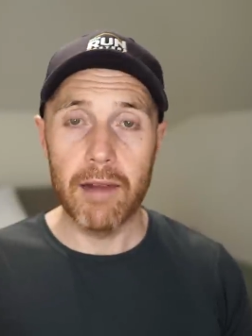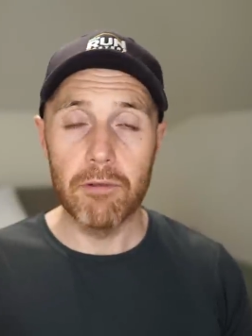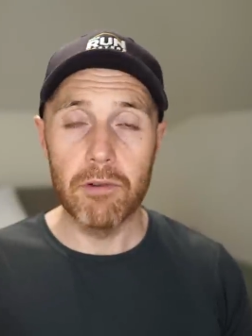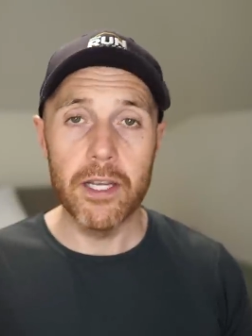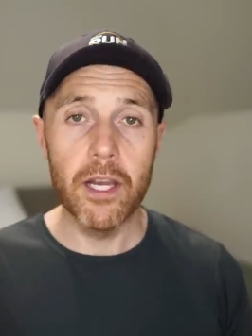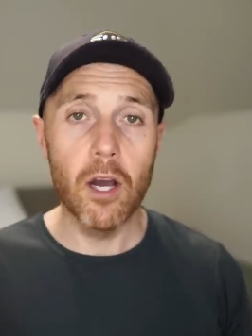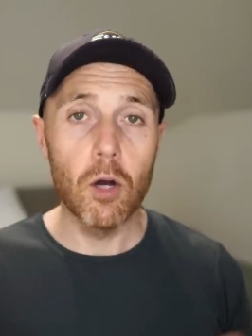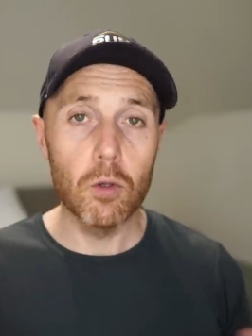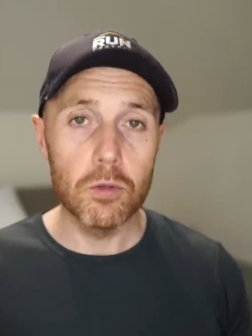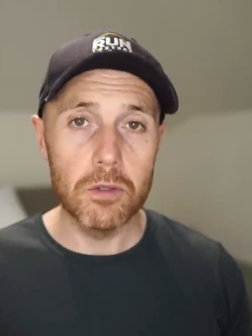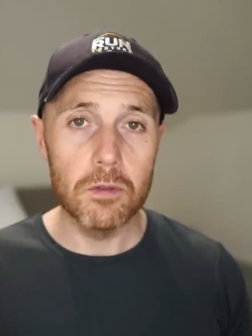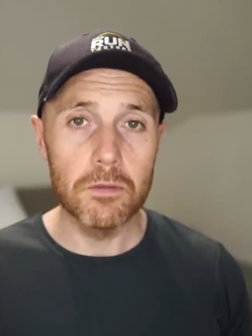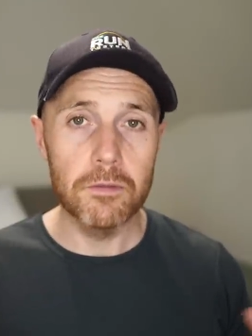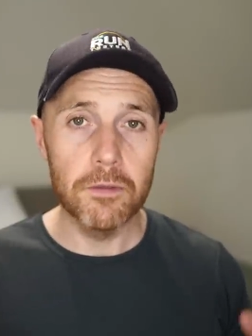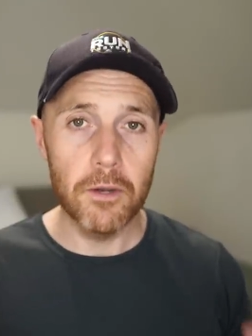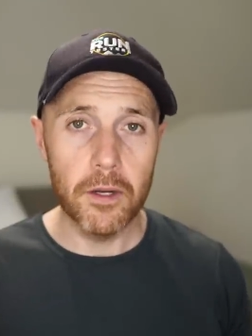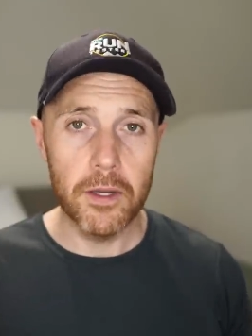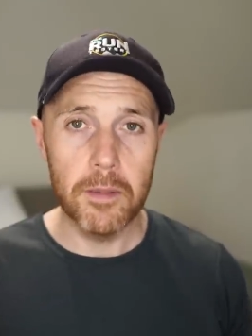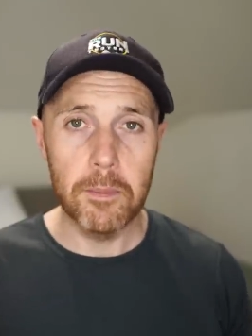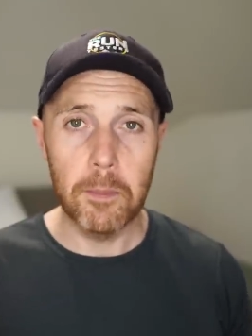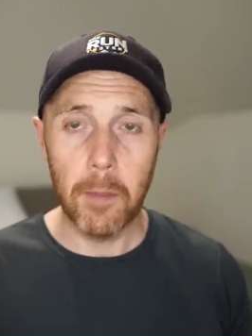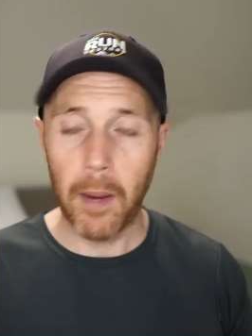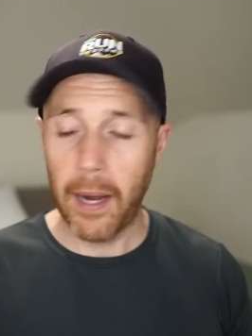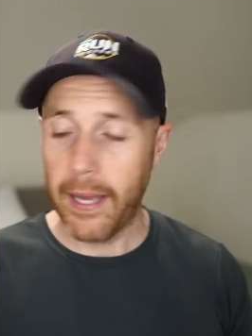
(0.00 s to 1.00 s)
It really holds the foot
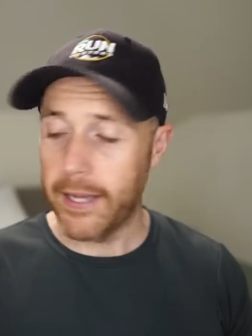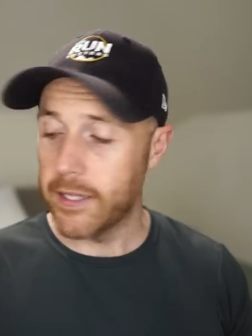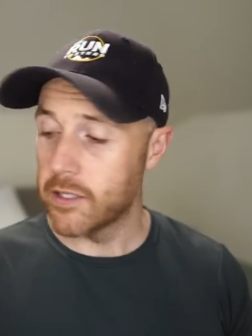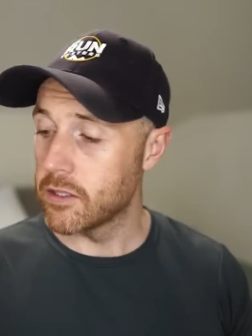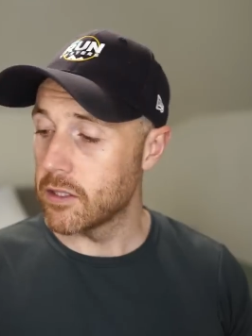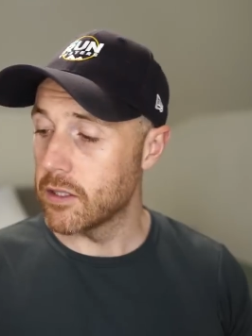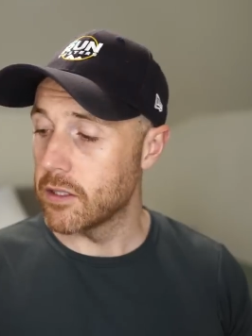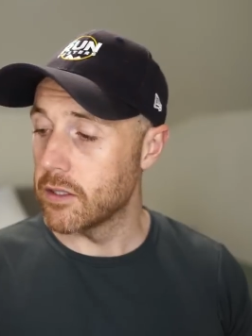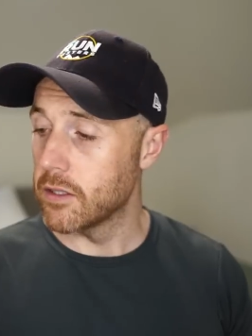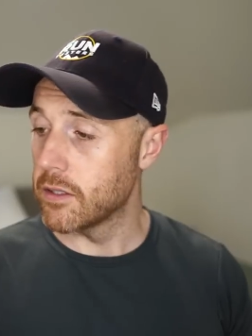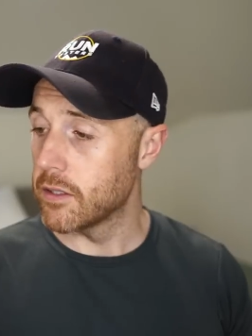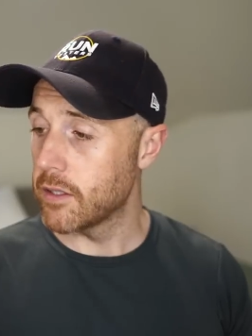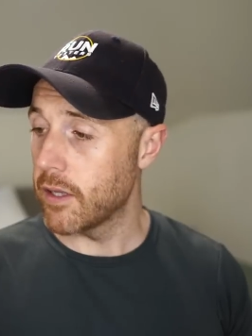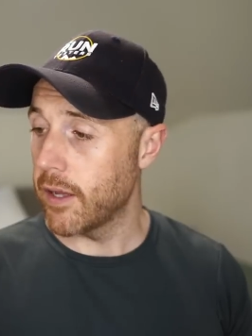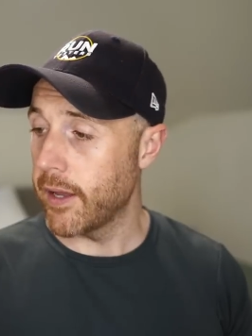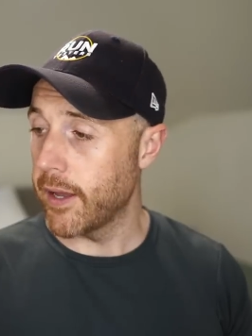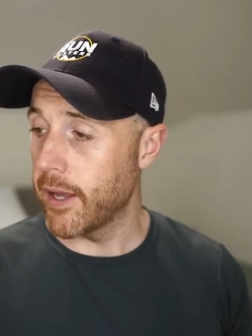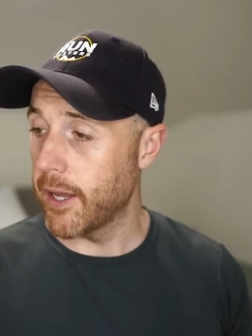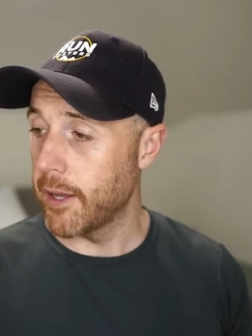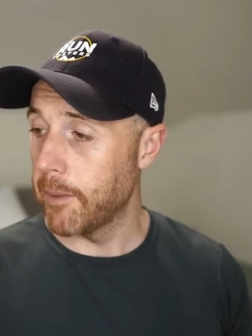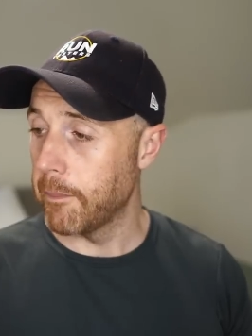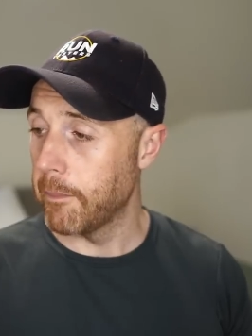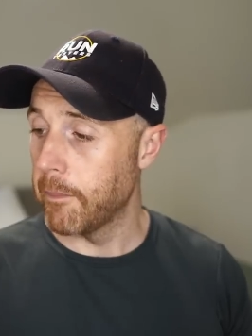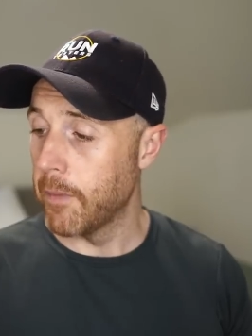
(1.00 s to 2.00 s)
in place and
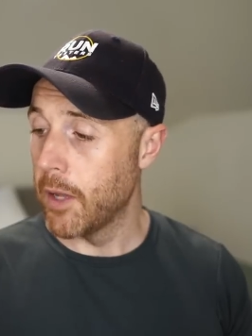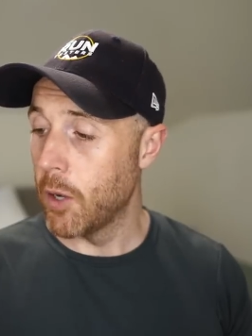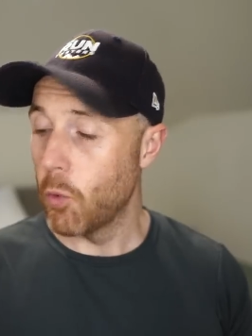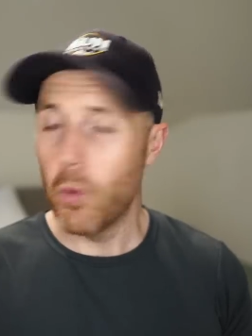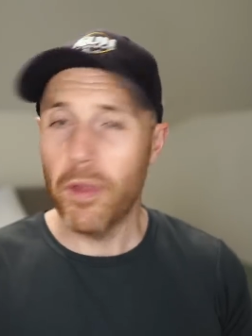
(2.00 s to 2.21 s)
um,